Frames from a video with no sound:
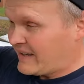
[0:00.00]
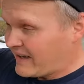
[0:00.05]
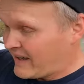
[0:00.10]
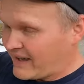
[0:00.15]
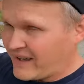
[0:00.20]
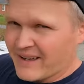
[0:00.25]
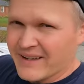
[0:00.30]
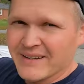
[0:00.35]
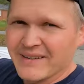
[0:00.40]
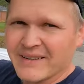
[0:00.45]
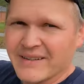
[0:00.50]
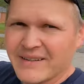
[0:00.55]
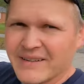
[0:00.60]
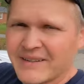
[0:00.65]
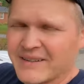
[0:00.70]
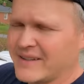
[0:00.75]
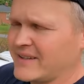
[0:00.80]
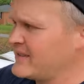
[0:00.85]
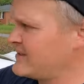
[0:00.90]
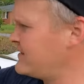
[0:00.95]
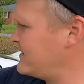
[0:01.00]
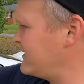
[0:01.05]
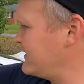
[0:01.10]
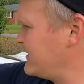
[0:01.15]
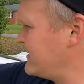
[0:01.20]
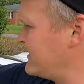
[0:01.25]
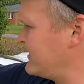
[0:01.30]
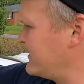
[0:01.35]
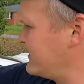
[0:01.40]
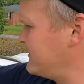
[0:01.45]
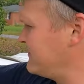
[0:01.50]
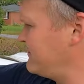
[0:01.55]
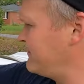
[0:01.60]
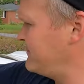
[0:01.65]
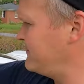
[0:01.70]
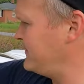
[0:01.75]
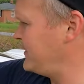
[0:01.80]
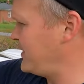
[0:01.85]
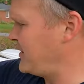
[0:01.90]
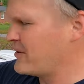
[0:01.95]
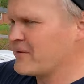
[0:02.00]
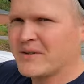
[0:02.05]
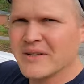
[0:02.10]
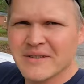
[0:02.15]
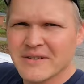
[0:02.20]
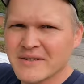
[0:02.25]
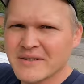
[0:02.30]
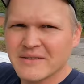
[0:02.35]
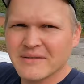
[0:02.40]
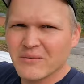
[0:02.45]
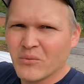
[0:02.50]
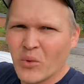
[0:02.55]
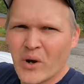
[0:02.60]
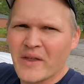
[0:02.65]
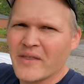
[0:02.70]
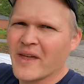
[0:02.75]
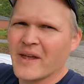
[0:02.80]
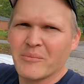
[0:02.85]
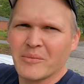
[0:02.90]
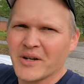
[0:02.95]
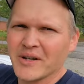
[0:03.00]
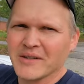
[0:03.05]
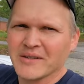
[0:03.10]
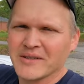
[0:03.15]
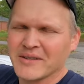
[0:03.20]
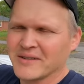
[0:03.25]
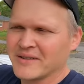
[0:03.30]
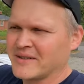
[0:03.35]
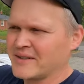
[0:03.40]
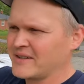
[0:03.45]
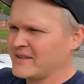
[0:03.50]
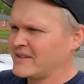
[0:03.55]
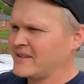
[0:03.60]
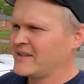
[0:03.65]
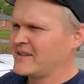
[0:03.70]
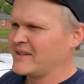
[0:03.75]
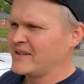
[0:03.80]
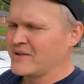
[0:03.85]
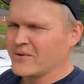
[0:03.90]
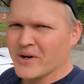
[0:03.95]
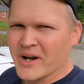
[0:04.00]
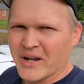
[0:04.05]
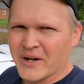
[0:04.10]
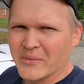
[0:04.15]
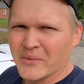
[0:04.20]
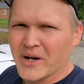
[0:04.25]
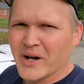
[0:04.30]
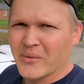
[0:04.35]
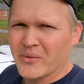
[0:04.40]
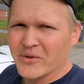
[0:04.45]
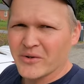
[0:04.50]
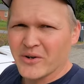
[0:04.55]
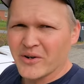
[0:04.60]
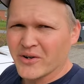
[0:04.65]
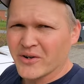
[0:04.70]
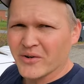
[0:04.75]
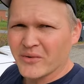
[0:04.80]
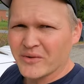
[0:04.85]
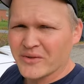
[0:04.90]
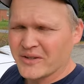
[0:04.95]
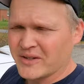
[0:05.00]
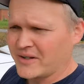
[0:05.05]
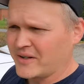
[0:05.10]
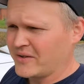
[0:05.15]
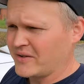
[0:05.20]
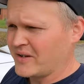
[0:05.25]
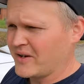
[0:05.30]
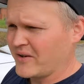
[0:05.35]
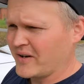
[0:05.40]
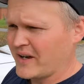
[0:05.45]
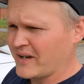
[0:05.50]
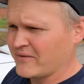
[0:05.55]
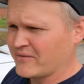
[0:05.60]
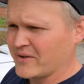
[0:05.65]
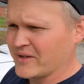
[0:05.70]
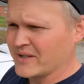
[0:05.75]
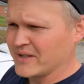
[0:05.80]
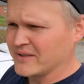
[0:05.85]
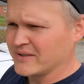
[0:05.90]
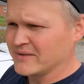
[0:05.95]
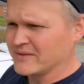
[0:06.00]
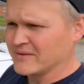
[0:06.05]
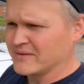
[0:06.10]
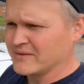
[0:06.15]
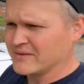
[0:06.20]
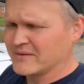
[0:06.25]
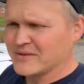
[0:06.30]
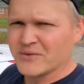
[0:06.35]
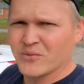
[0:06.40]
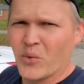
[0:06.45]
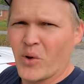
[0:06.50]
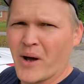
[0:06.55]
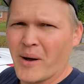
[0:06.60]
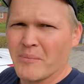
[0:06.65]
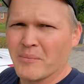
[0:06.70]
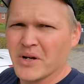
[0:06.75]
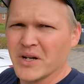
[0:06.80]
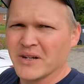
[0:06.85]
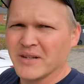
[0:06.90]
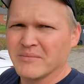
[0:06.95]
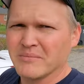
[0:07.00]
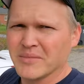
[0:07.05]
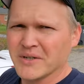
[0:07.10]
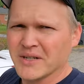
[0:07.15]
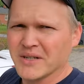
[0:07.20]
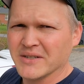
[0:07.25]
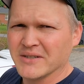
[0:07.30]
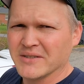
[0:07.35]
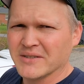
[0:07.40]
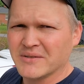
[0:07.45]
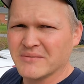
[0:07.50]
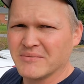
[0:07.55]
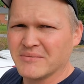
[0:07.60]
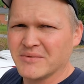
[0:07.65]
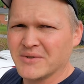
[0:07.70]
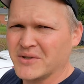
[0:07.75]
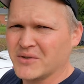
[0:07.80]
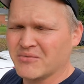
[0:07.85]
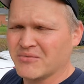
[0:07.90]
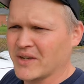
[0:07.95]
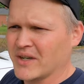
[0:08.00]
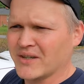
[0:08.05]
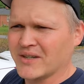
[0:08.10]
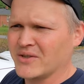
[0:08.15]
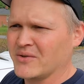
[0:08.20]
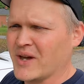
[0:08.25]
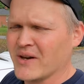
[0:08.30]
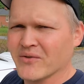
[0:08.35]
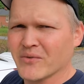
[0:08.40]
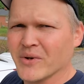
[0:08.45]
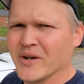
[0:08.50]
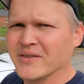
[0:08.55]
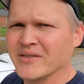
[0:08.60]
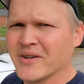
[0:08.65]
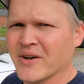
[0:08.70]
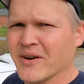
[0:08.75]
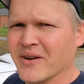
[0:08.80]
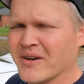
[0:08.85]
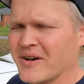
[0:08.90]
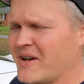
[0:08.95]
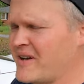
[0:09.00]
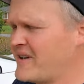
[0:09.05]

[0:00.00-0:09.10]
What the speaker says: and it's, you know, doesn't weigh that much. You're riding around with your girl and, you know, y'all got fucking swamp butt because you think you have a race car.